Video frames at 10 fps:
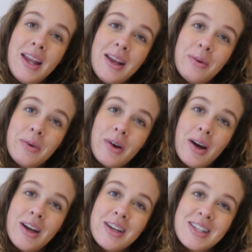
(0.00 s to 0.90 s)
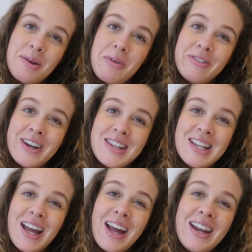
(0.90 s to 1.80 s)
Leonora, she prefers
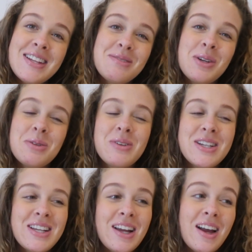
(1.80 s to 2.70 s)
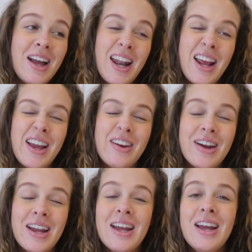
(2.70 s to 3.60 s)
that and it's much prettier, and I
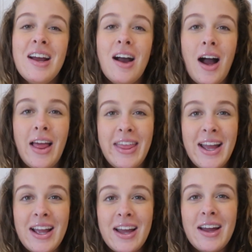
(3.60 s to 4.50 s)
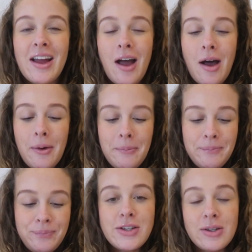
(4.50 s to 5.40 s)
agree, I think. I
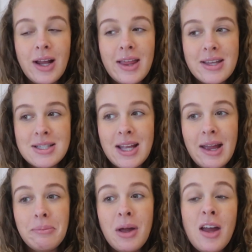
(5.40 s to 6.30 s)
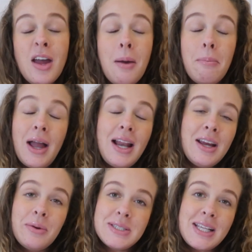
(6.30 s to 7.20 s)
do like this name, but
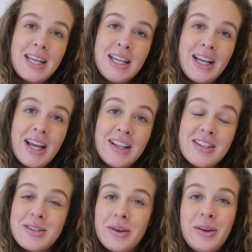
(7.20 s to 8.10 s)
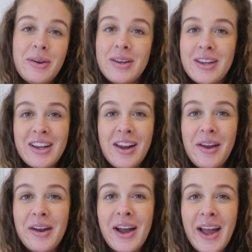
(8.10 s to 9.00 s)
Elliot wasn't keen again, so you
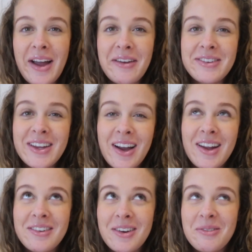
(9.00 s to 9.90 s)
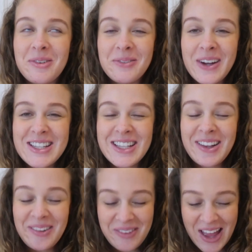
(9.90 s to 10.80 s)
know, I have to kind of compromise a
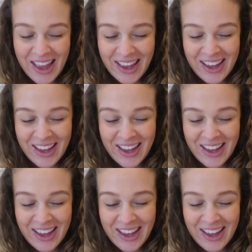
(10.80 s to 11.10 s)
little bit.